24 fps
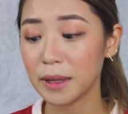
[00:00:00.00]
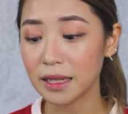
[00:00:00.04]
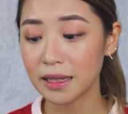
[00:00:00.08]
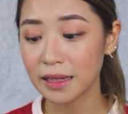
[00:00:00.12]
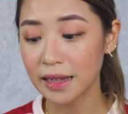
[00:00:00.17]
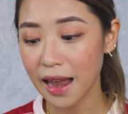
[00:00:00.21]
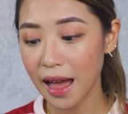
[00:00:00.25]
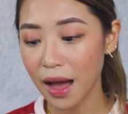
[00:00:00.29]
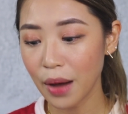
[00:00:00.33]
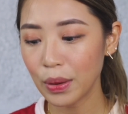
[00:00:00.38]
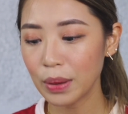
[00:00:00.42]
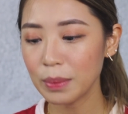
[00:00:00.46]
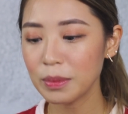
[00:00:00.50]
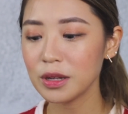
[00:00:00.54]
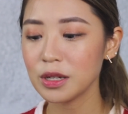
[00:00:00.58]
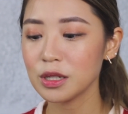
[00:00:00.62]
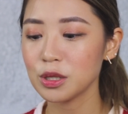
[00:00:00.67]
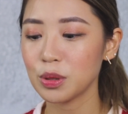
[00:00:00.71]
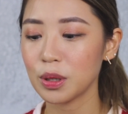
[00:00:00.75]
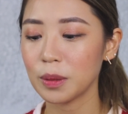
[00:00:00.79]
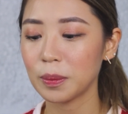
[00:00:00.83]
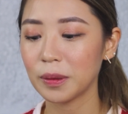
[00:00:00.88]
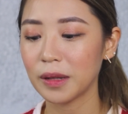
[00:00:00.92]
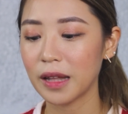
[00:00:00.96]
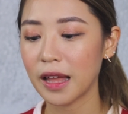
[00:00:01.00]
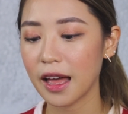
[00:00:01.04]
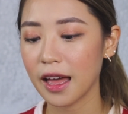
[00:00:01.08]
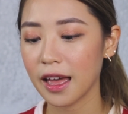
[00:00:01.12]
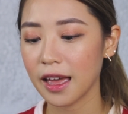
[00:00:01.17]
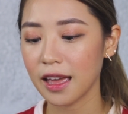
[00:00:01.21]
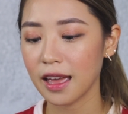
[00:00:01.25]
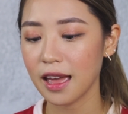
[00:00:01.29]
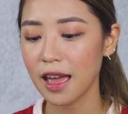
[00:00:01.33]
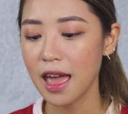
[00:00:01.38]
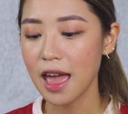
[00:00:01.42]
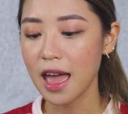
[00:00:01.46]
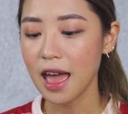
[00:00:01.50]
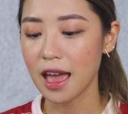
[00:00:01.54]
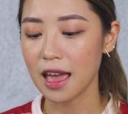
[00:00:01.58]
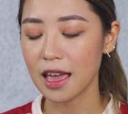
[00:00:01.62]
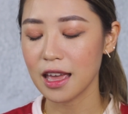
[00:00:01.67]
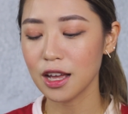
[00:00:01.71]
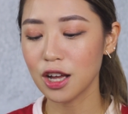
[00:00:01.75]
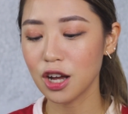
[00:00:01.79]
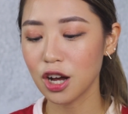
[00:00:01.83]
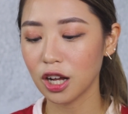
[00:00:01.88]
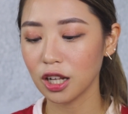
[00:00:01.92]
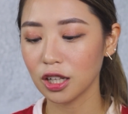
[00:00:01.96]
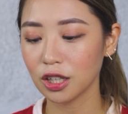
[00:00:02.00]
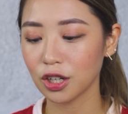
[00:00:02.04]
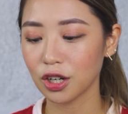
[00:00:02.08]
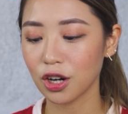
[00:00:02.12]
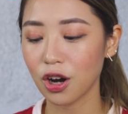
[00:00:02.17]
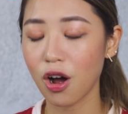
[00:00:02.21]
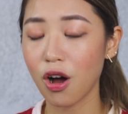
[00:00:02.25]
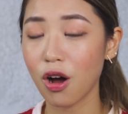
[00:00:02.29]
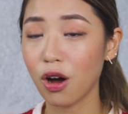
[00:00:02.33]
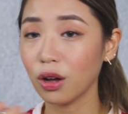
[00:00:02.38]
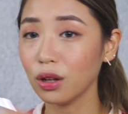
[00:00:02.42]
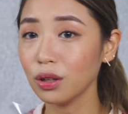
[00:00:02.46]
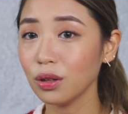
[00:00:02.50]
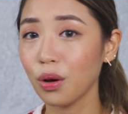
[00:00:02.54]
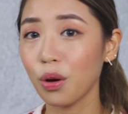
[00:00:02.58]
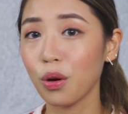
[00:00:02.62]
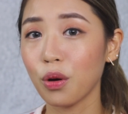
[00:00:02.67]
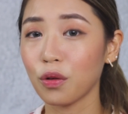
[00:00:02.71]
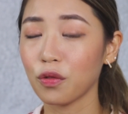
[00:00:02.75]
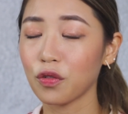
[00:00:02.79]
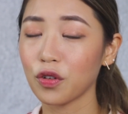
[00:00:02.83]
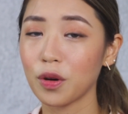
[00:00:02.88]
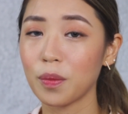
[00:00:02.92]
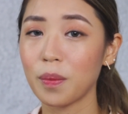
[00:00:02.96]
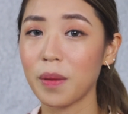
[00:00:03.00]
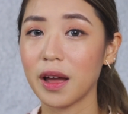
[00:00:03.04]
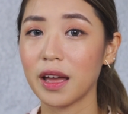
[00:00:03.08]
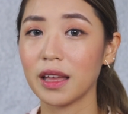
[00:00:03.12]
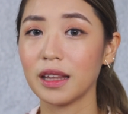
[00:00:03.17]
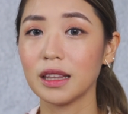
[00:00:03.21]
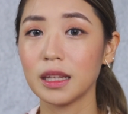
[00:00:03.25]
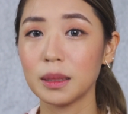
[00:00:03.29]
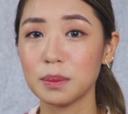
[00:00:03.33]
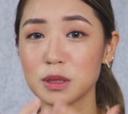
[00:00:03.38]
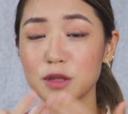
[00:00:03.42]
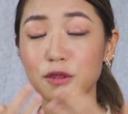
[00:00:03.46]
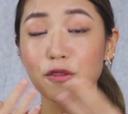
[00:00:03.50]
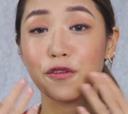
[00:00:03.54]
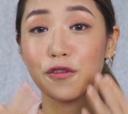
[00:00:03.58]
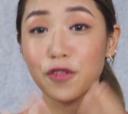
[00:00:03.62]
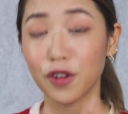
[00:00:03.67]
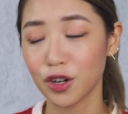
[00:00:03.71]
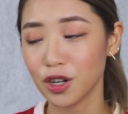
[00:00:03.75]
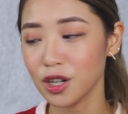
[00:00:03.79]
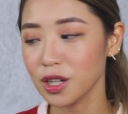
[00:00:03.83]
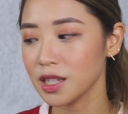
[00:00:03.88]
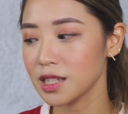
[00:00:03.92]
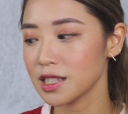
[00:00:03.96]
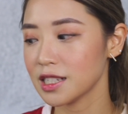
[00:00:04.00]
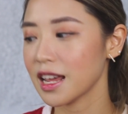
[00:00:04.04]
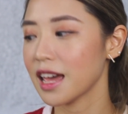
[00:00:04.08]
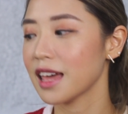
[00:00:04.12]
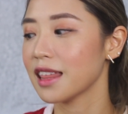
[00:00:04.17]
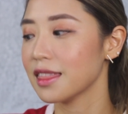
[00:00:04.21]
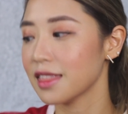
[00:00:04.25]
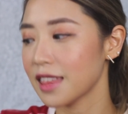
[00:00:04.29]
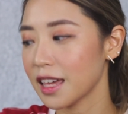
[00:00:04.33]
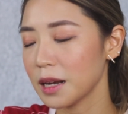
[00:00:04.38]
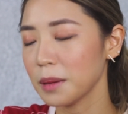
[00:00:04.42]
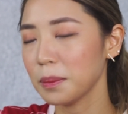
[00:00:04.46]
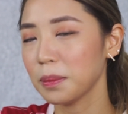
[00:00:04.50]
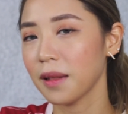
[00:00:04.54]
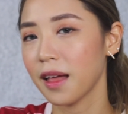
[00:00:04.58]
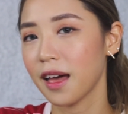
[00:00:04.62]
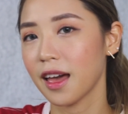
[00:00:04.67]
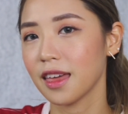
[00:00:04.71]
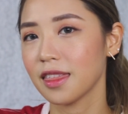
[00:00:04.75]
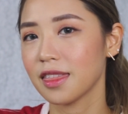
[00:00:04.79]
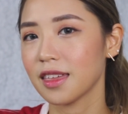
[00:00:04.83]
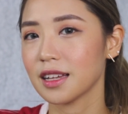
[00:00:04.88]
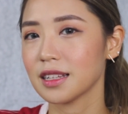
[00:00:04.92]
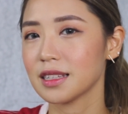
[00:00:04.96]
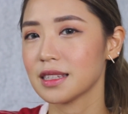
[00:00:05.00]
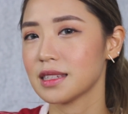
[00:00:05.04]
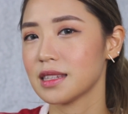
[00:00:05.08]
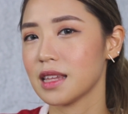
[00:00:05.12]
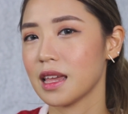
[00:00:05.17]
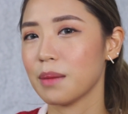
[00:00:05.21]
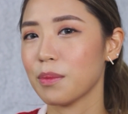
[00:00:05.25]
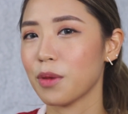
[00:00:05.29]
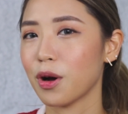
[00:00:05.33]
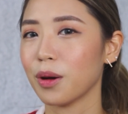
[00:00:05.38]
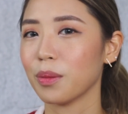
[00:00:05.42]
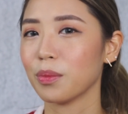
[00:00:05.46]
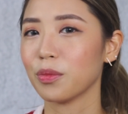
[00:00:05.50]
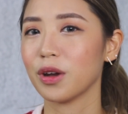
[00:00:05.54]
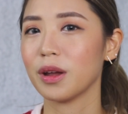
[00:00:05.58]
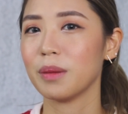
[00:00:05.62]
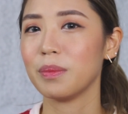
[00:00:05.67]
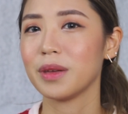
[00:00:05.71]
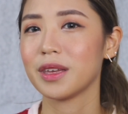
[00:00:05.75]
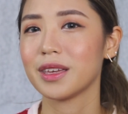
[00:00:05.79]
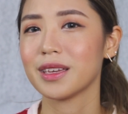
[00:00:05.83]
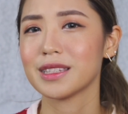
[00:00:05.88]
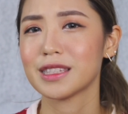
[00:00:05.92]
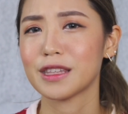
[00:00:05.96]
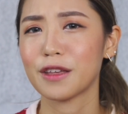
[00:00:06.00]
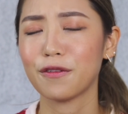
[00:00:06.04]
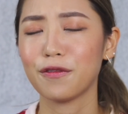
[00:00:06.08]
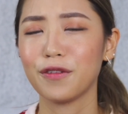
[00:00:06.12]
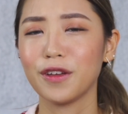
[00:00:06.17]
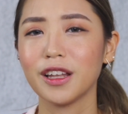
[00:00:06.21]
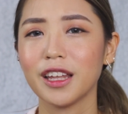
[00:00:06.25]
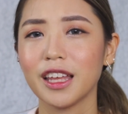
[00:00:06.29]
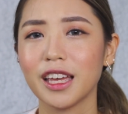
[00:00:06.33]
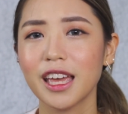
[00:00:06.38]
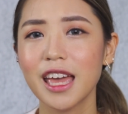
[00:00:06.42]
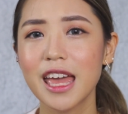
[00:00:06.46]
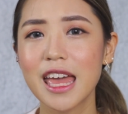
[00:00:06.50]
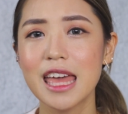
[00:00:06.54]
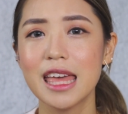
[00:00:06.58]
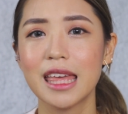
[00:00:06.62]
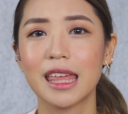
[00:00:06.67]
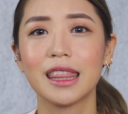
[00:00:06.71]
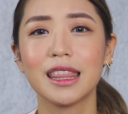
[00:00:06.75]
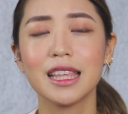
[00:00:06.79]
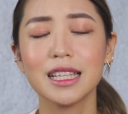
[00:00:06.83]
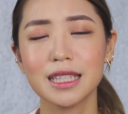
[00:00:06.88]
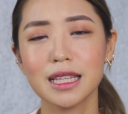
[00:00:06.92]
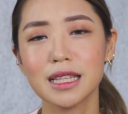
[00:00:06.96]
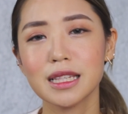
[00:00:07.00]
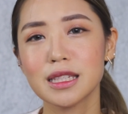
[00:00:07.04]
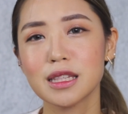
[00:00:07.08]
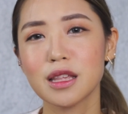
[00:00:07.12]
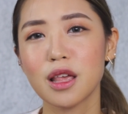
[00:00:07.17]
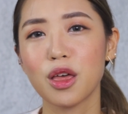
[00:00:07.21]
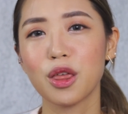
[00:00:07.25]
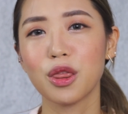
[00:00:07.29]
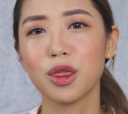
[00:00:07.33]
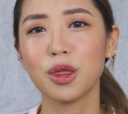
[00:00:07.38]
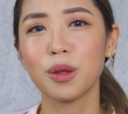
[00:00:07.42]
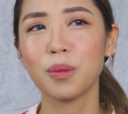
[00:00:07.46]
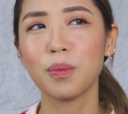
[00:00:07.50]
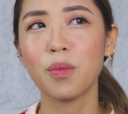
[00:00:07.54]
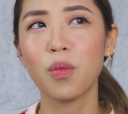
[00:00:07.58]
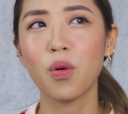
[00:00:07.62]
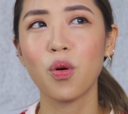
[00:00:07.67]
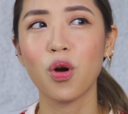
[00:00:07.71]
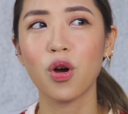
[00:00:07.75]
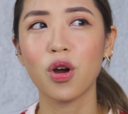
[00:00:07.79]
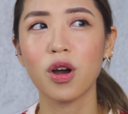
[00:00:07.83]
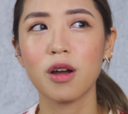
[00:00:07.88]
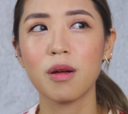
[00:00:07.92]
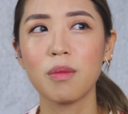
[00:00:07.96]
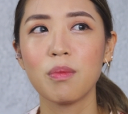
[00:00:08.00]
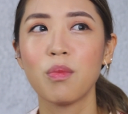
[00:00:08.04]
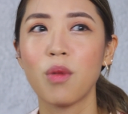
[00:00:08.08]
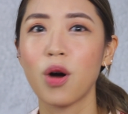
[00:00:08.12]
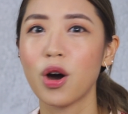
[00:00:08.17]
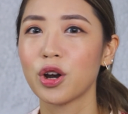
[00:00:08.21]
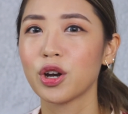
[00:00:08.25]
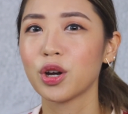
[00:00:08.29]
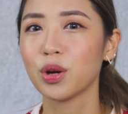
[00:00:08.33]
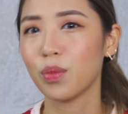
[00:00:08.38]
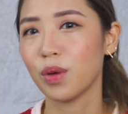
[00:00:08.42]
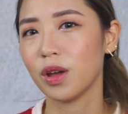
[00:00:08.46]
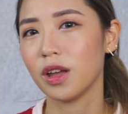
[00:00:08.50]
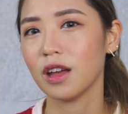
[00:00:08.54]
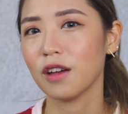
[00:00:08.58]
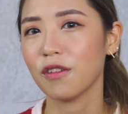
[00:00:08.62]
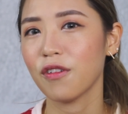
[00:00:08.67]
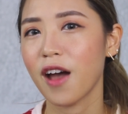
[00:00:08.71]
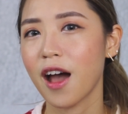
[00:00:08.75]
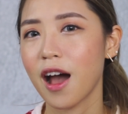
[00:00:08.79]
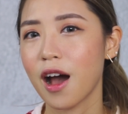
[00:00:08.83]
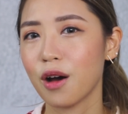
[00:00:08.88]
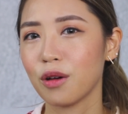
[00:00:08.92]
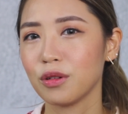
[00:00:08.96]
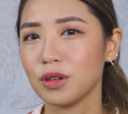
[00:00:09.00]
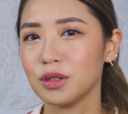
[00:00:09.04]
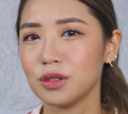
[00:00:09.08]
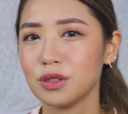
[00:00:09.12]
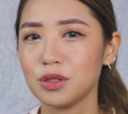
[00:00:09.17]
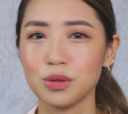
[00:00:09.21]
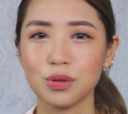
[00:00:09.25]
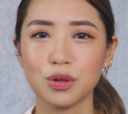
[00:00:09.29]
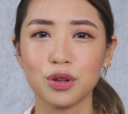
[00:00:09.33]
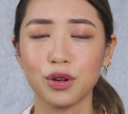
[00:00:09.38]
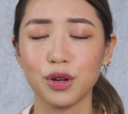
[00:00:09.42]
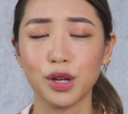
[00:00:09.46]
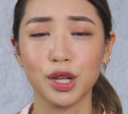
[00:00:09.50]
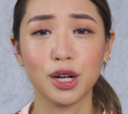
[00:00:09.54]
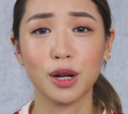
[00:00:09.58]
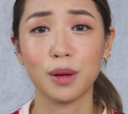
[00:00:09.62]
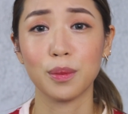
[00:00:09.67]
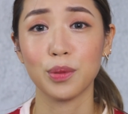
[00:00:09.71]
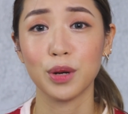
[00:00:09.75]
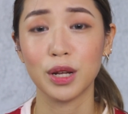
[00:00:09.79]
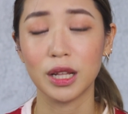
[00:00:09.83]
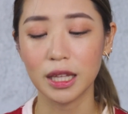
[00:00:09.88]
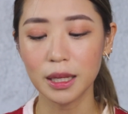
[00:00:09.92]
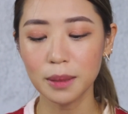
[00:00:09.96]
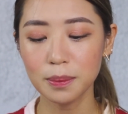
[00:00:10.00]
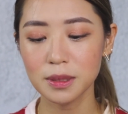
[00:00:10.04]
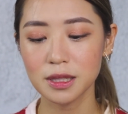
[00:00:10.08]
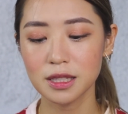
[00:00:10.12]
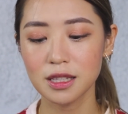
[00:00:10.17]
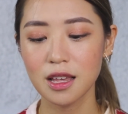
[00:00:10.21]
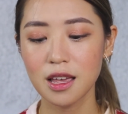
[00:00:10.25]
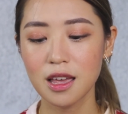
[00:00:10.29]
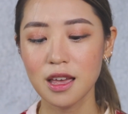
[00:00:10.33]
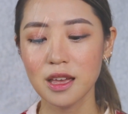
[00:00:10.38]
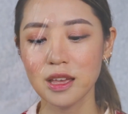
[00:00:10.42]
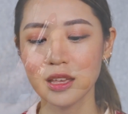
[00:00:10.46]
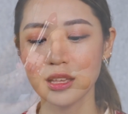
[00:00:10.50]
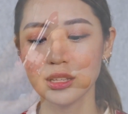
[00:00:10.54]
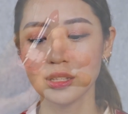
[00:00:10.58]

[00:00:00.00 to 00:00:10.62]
But now I'm going to apply a color all over my lips first and then apply that same ombre because I feel like this is the more modern way of how you do Korean ombre lips.